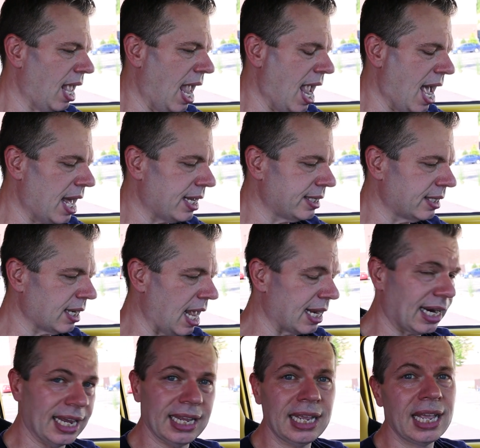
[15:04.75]
and
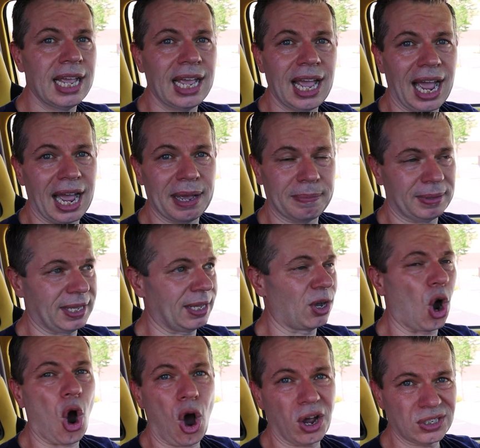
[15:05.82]
and I I'm
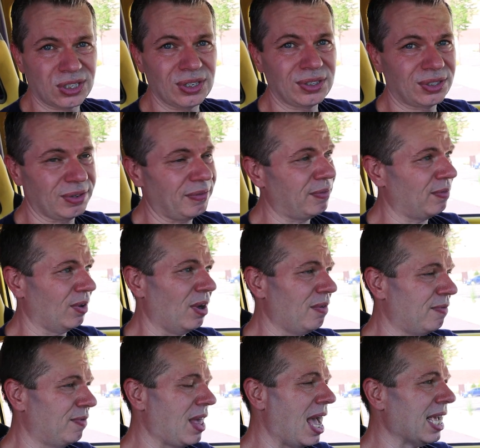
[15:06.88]
cautious of
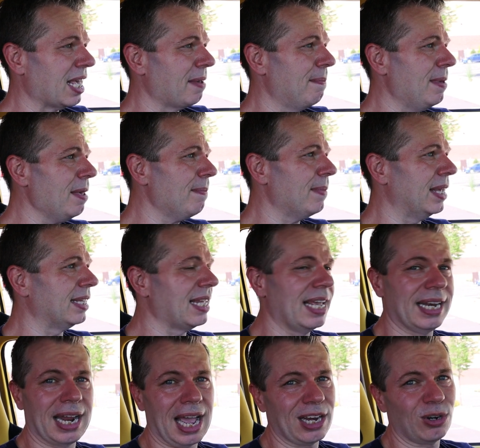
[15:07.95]
of that commitment
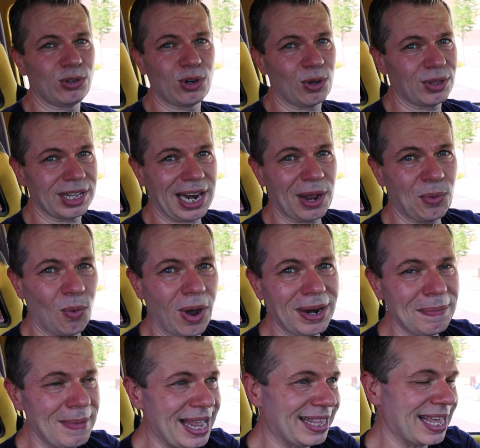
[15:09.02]
and I don't know that I want
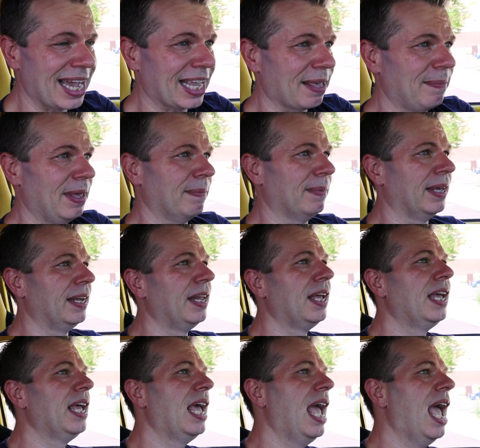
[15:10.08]
to make that commitment.
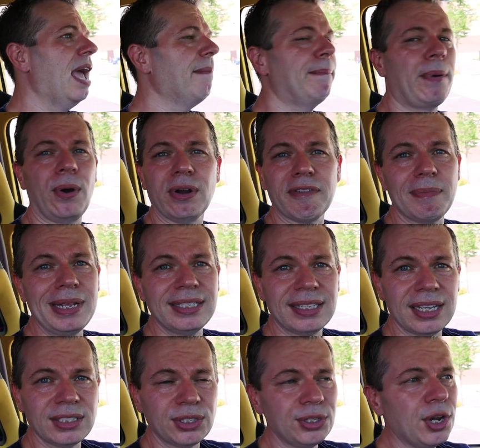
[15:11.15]
And part of me
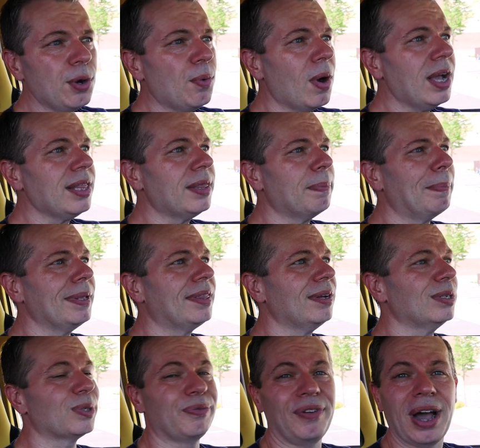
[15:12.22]
says, you know what? But
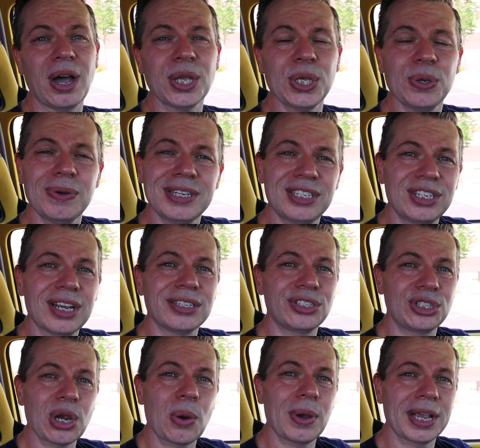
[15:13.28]
there's value in
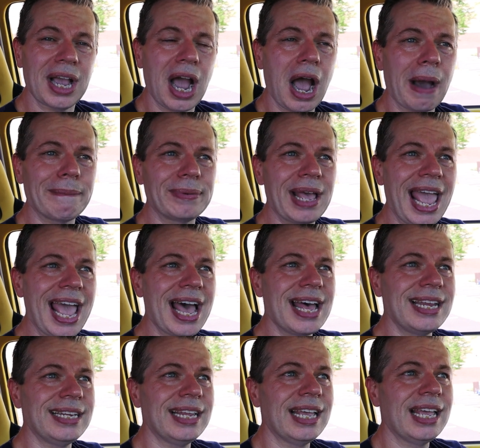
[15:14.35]
just showing up.
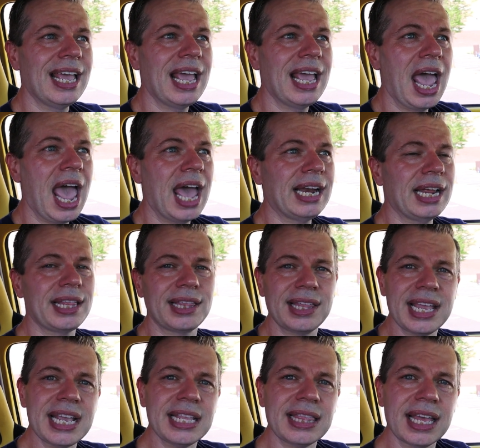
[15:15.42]
And and I
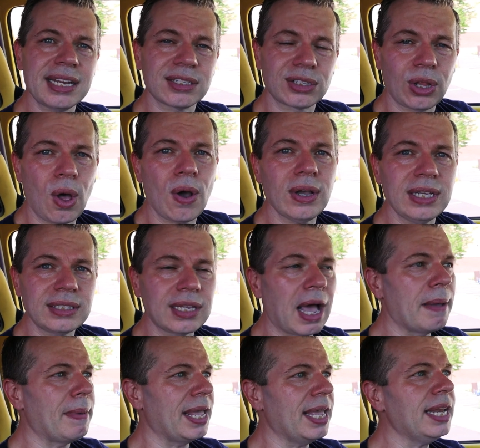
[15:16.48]
think that as long as
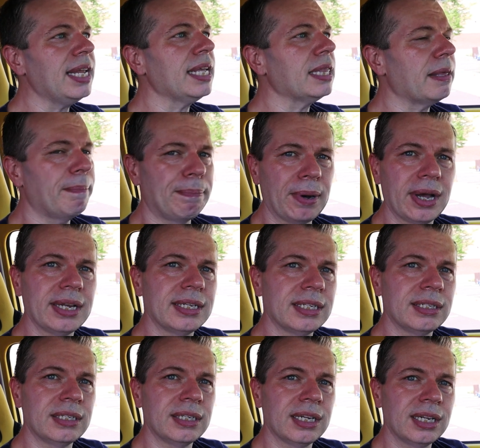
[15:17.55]
I'm hitting the
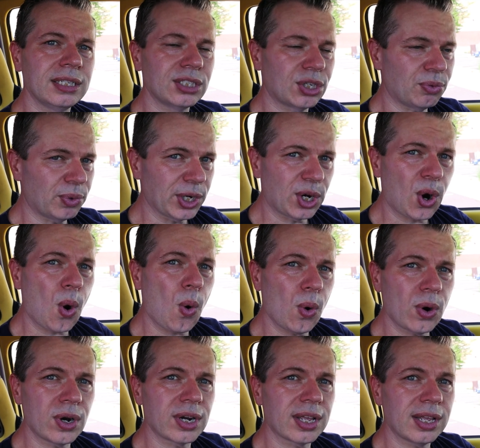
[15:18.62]
button to
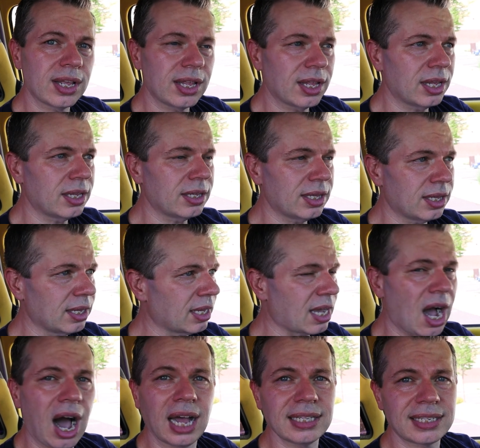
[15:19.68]
record
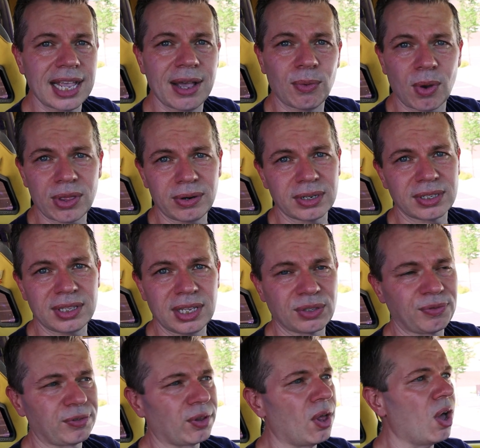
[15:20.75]
content, whether it's
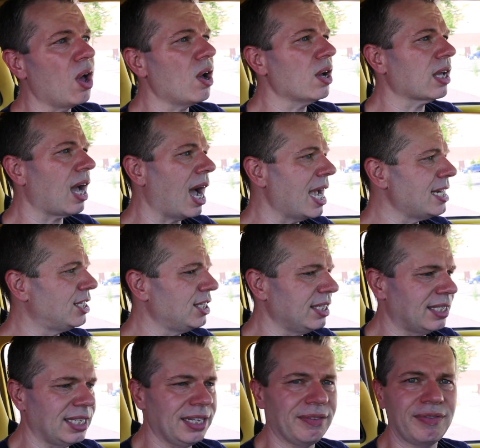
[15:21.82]
this vlog,
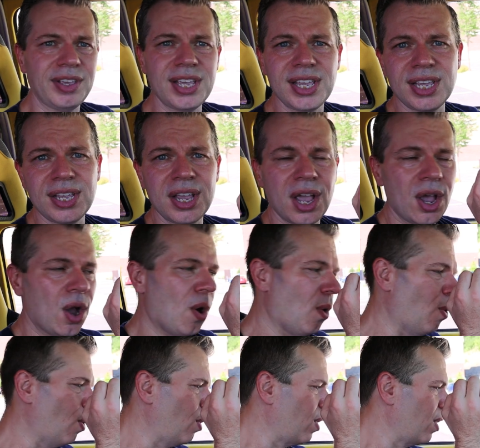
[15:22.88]
IGTV,
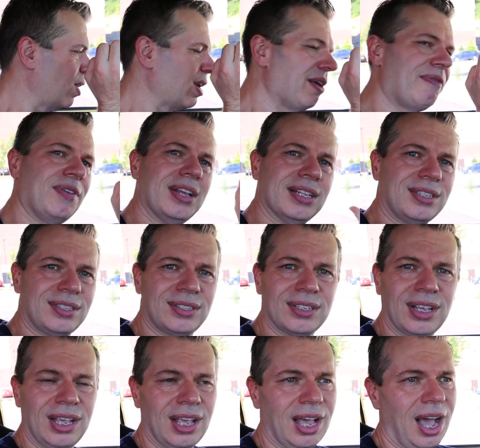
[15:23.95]
or if it's
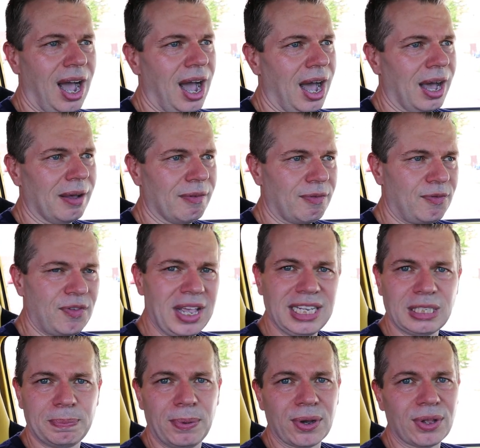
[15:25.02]
uh,
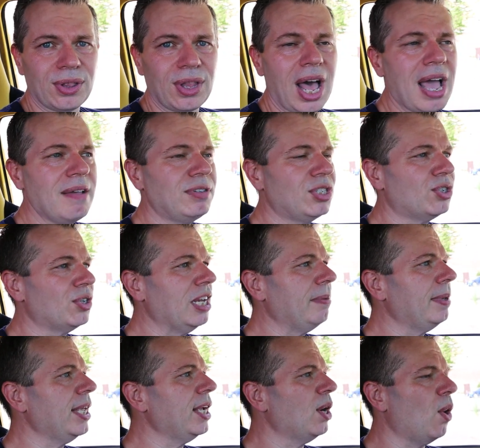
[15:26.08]
Facebook live
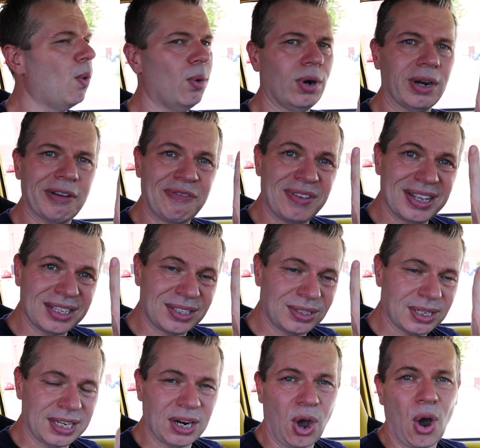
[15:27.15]
streaming, or if
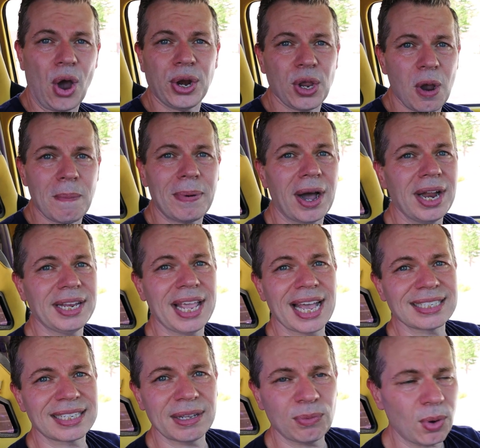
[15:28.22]
it's an audio
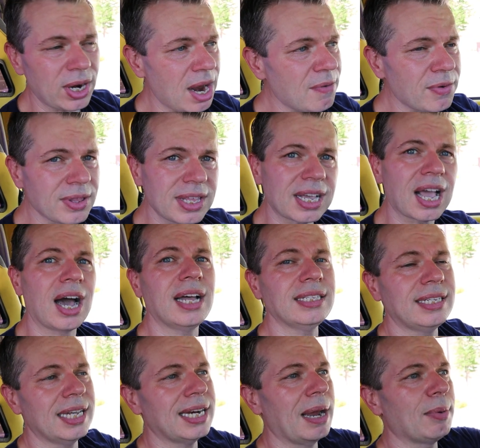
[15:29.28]
podcast, whatever the
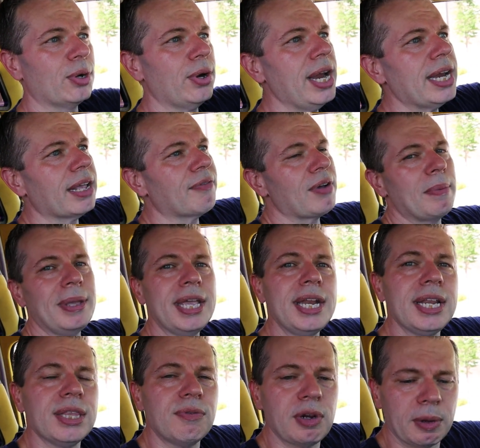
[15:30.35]
content I'm creating, if I'm
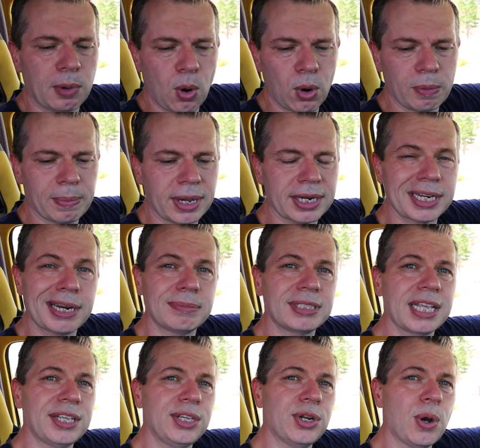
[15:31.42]
hitting the record button and I'm
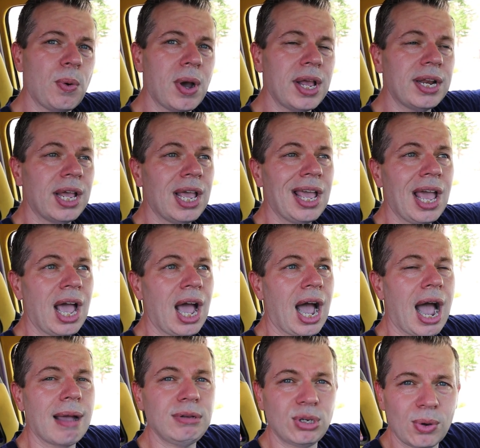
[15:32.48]
saying, you know what,
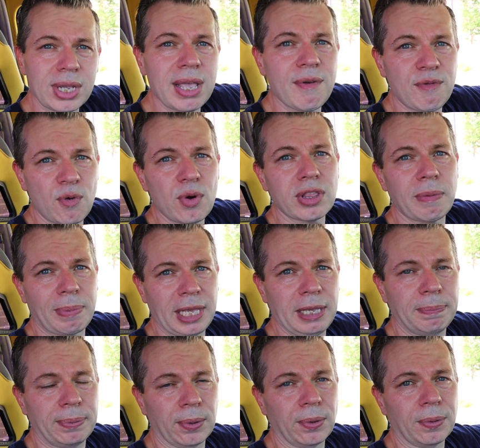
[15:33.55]
I'm doing it for the
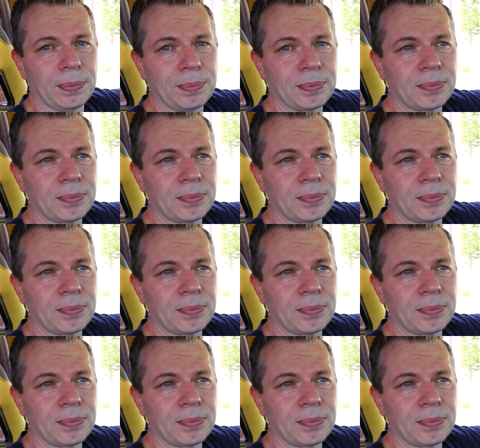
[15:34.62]
people.